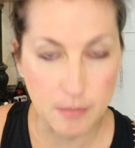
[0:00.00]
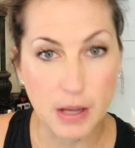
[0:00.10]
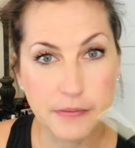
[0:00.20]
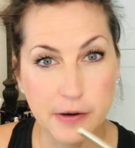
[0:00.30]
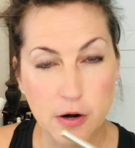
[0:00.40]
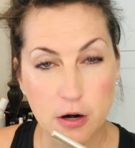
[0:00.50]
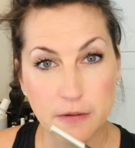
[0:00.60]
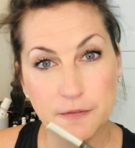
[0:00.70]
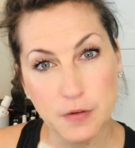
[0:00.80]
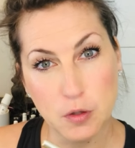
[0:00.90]
there are a
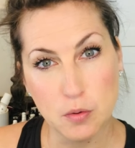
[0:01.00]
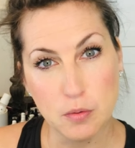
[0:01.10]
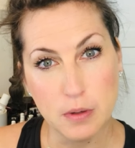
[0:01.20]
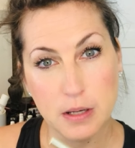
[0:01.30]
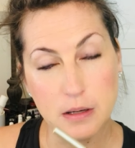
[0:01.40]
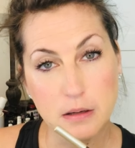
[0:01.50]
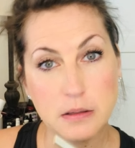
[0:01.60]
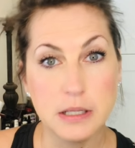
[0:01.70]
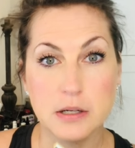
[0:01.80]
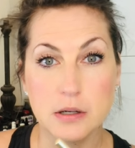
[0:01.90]
few
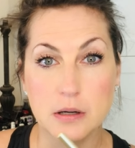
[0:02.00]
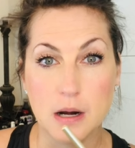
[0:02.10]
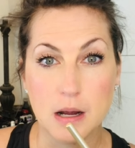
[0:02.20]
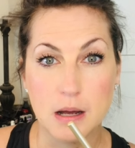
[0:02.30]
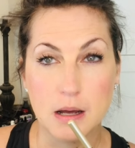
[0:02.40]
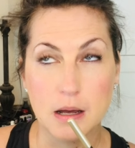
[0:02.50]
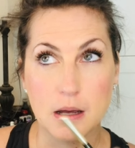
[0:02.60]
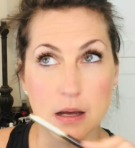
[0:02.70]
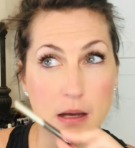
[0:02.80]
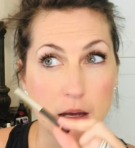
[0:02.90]
cleaner
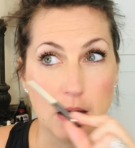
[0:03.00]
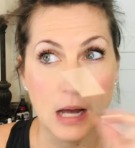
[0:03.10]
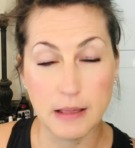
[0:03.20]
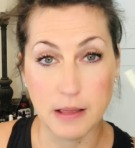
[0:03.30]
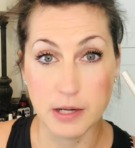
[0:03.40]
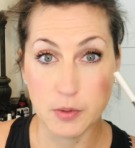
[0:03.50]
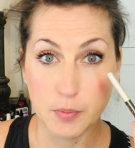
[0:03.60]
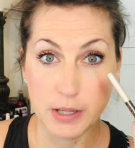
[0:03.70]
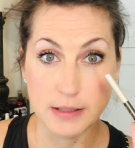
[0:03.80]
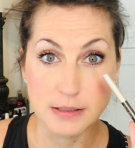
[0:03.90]
eyeliner
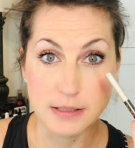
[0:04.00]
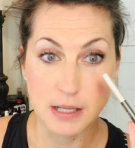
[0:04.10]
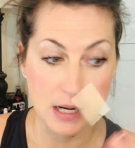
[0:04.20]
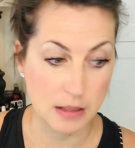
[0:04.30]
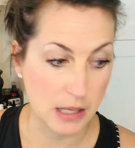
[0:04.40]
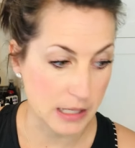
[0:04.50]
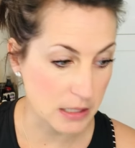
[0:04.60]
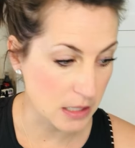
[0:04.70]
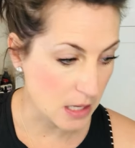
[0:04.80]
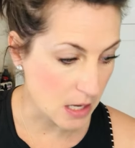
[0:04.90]
brands that I like.